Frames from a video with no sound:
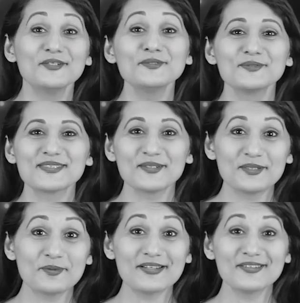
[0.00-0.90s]
Oh, so
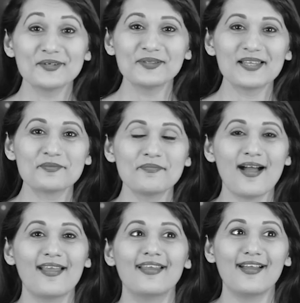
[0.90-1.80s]
you want to know like
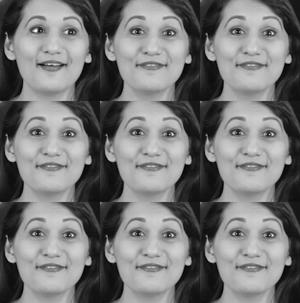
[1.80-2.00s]
my